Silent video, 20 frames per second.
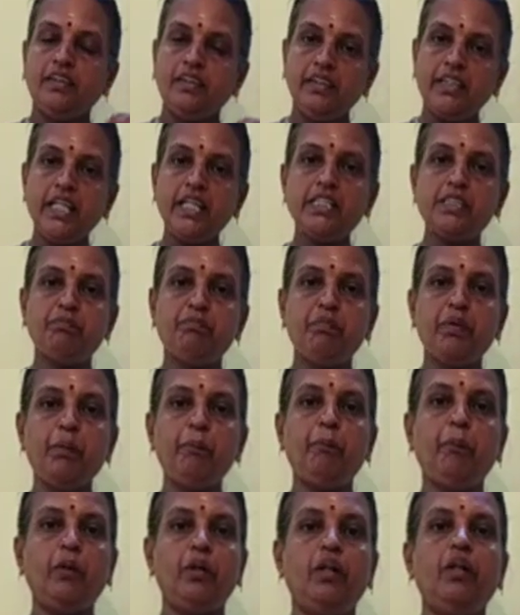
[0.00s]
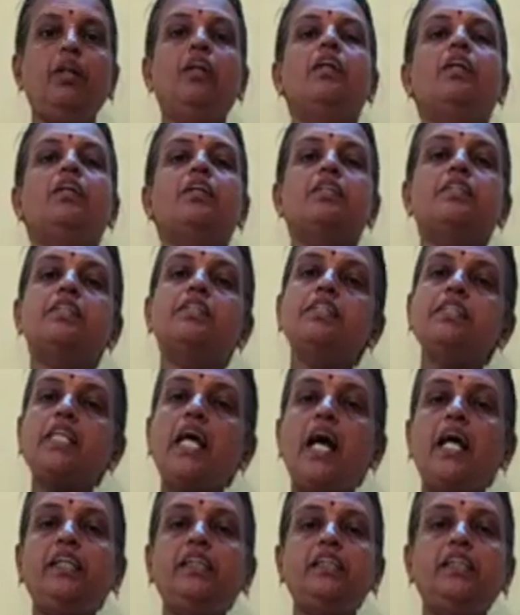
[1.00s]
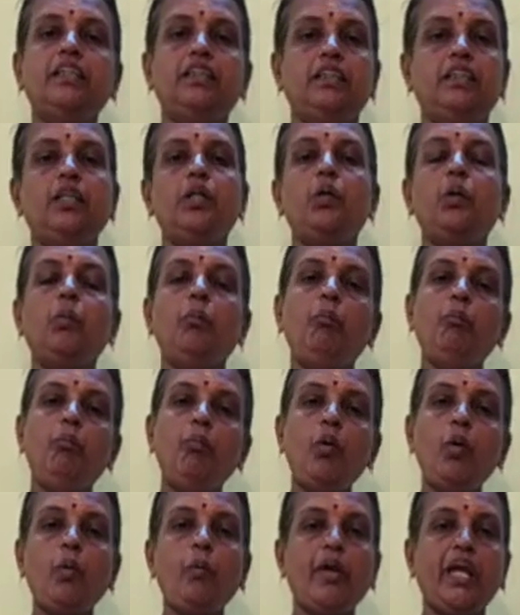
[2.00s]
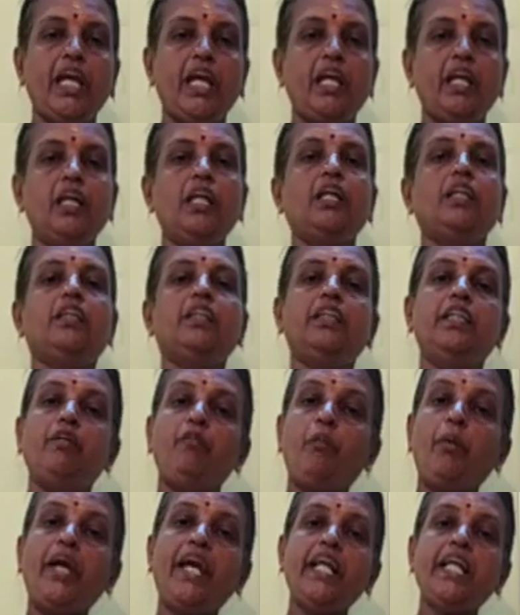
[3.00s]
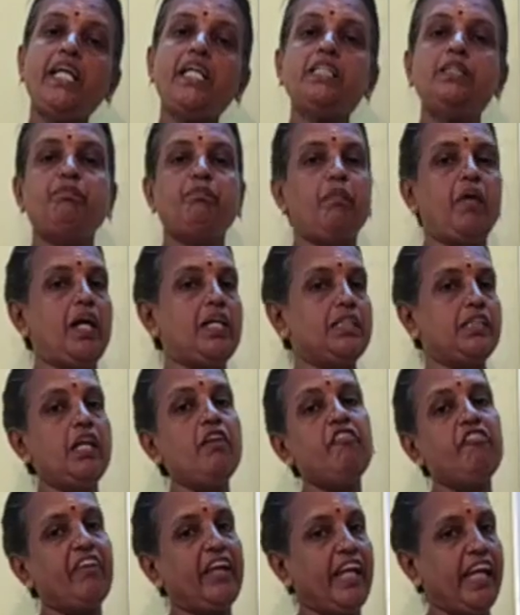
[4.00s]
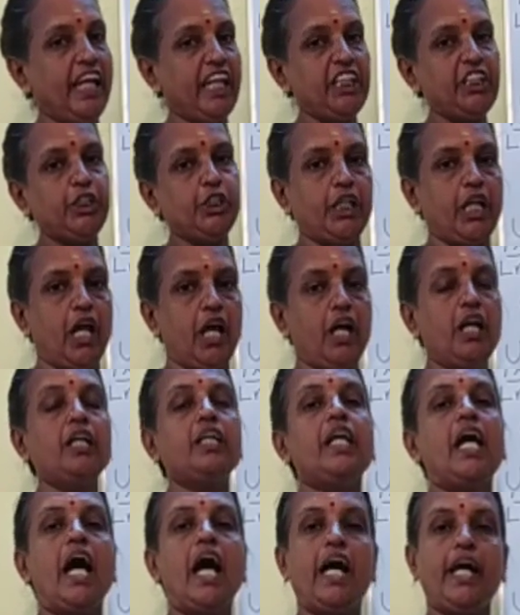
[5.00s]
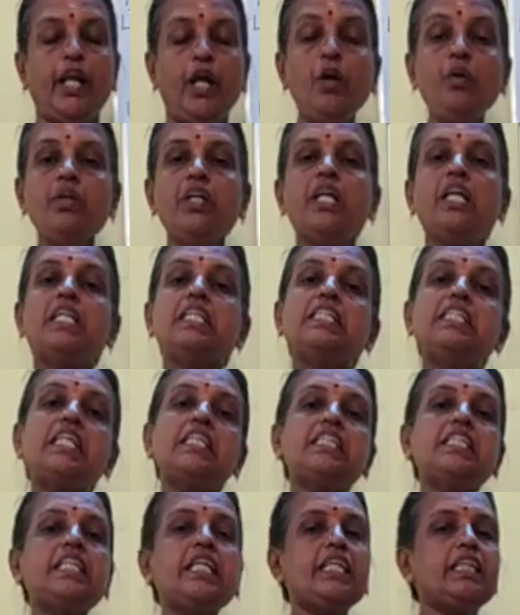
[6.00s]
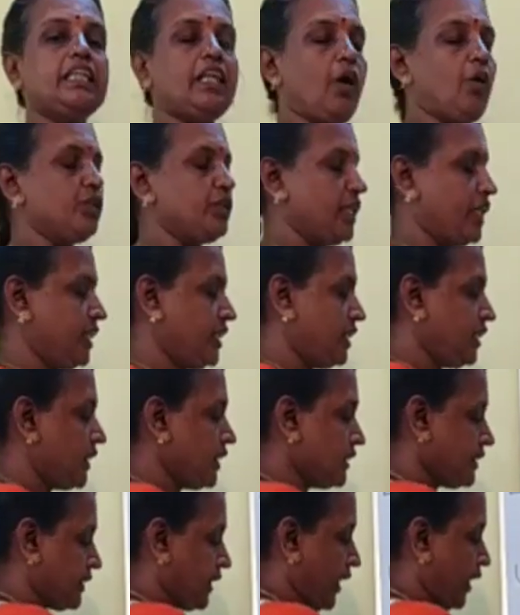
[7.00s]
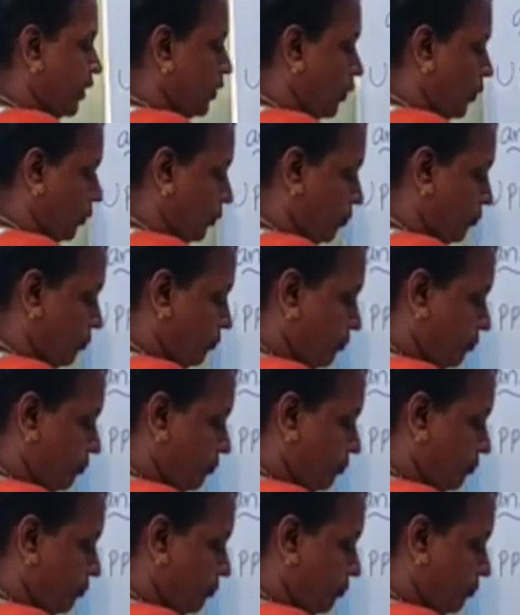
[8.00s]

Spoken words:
These people started moving the various parts of Asia around 60,000 years ago.